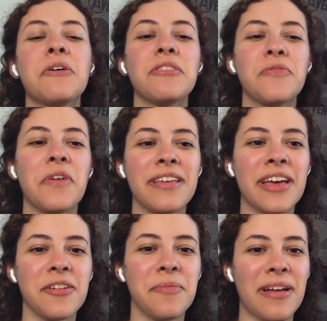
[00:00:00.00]
it's funny
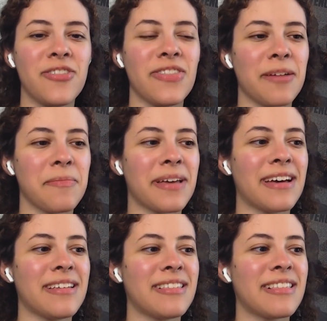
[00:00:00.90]
that you mentioned that
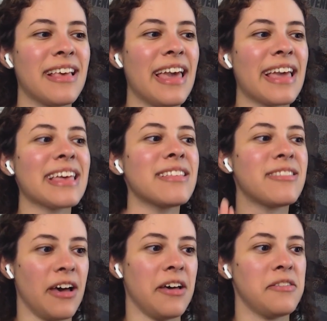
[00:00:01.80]
because he
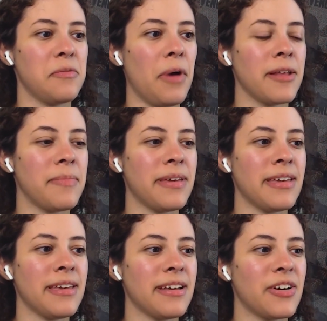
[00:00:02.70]
does want to
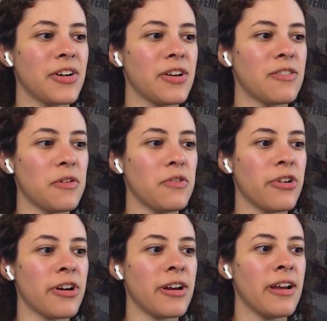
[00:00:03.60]
be her good
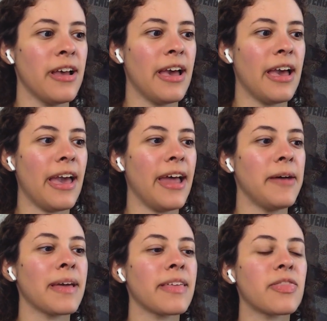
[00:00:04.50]
soldier. And
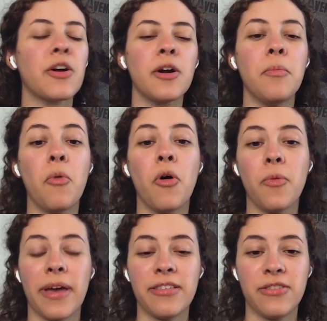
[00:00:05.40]
like, there are more
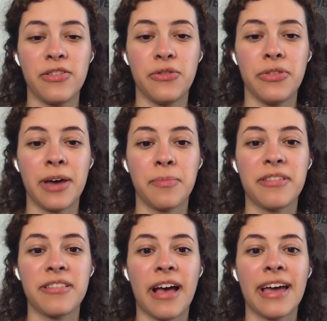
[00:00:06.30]
ways to do that
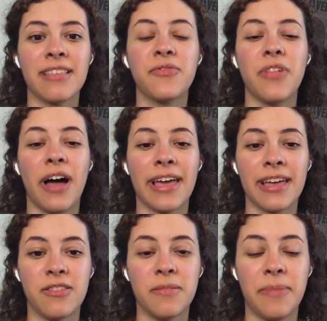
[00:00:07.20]
besides flying
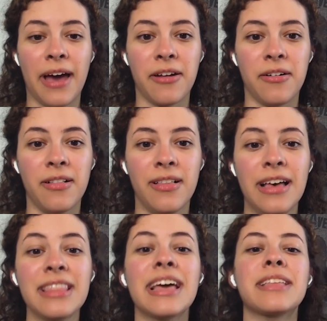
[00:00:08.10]
into battle.
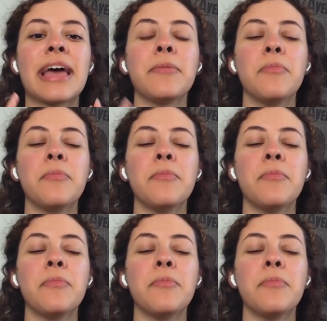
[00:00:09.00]
Like that